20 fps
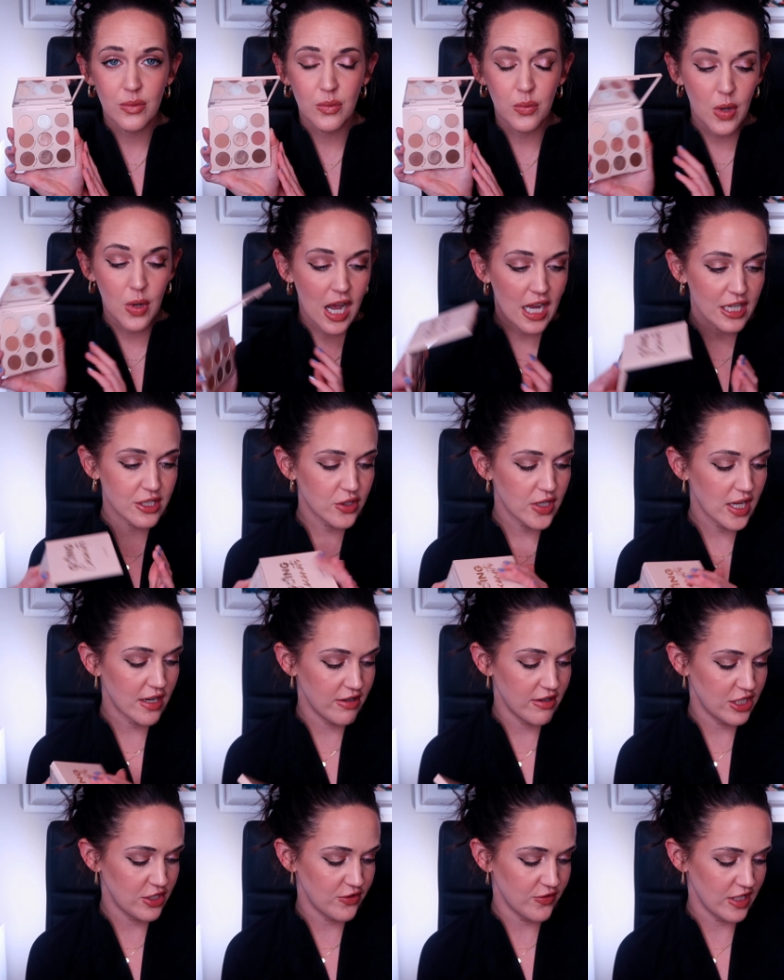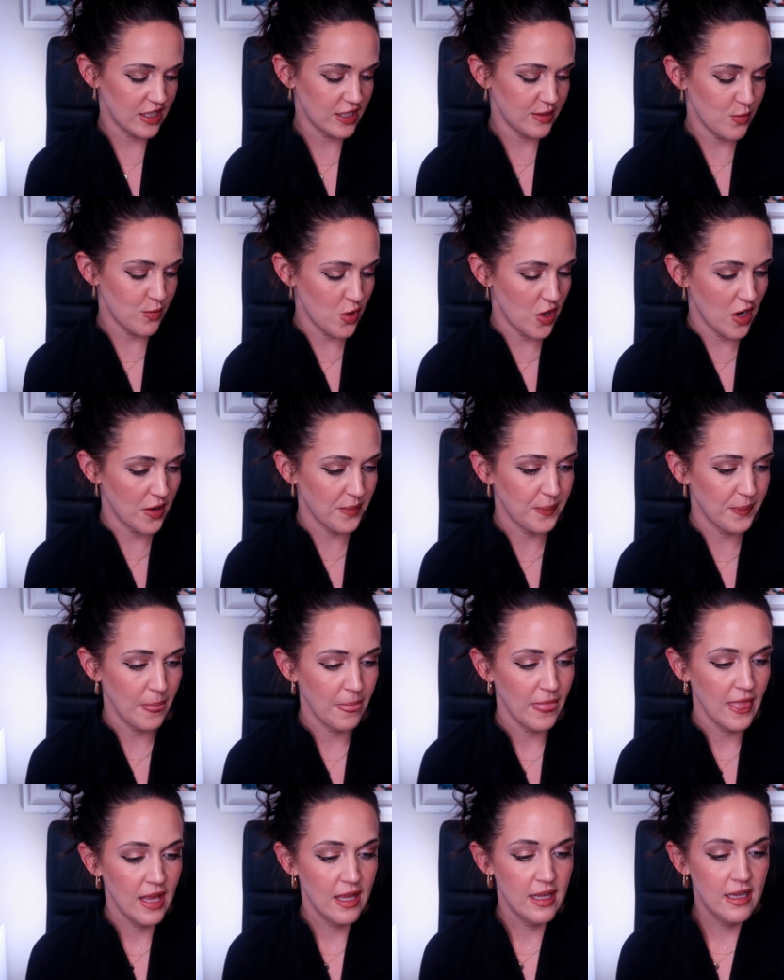Why don't I reach for this more?
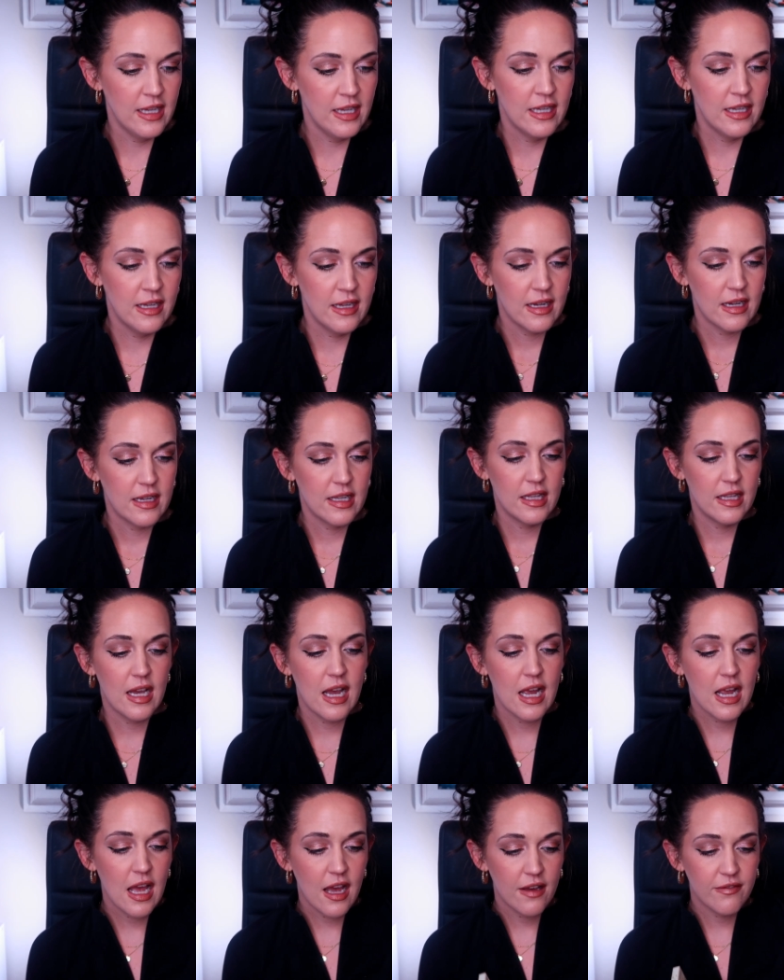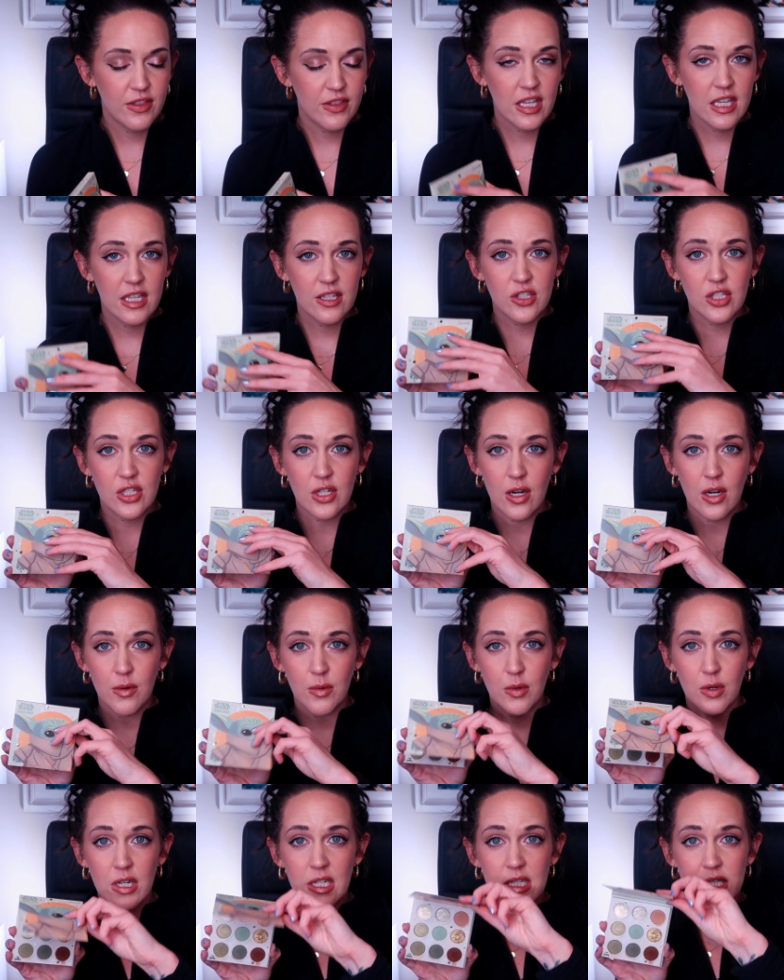I have the
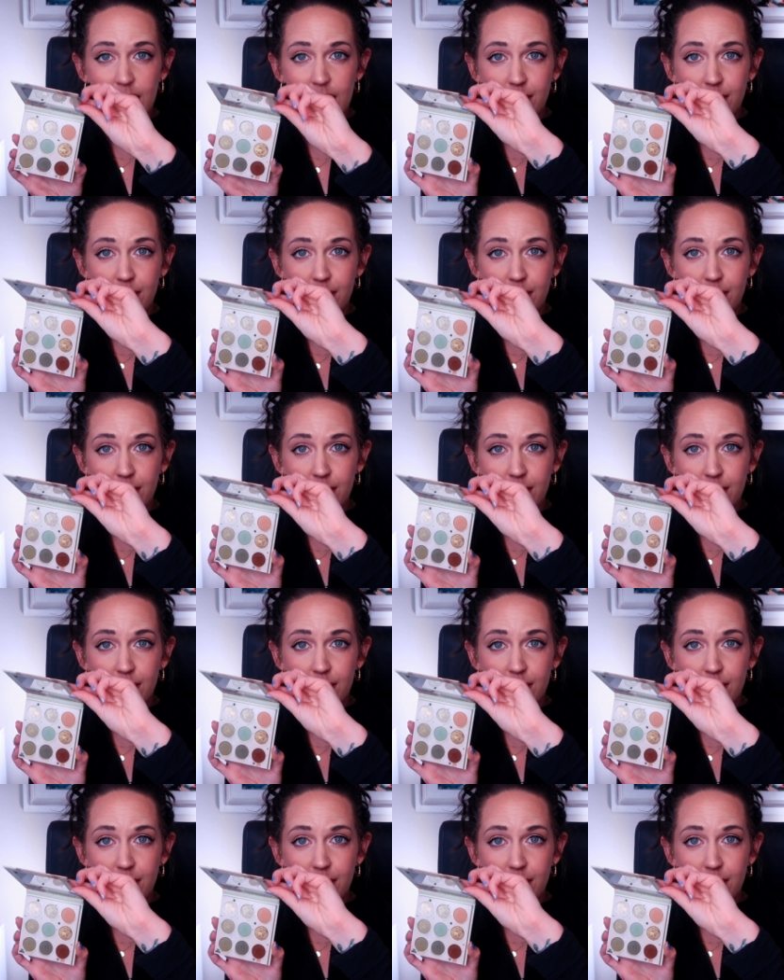Star Wars